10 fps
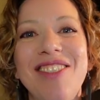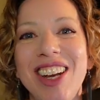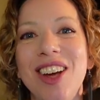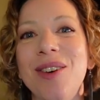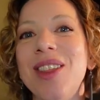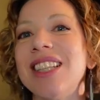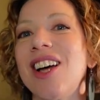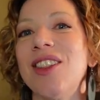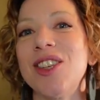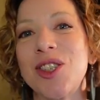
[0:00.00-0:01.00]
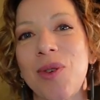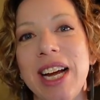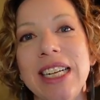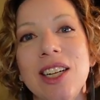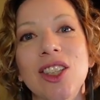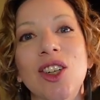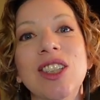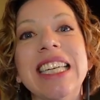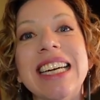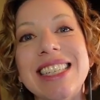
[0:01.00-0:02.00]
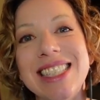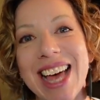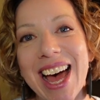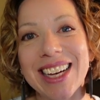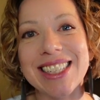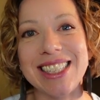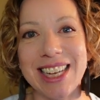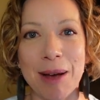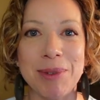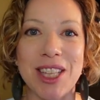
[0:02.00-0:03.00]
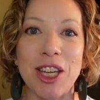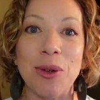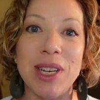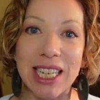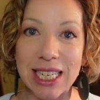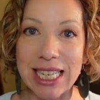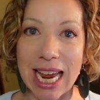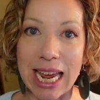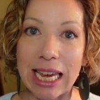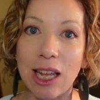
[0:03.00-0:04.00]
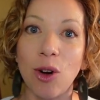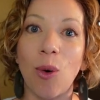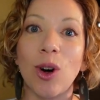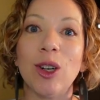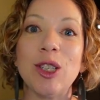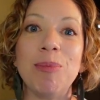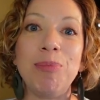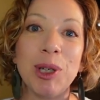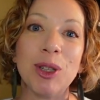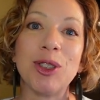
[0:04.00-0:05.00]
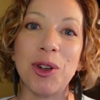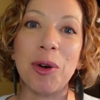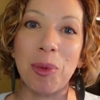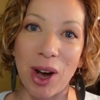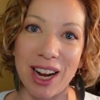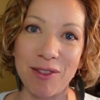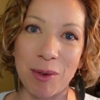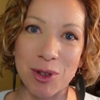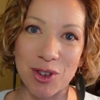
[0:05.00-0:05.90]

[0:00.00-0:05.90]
the video that's on the screen to learn the exact steps that you need to take in order to build your brand from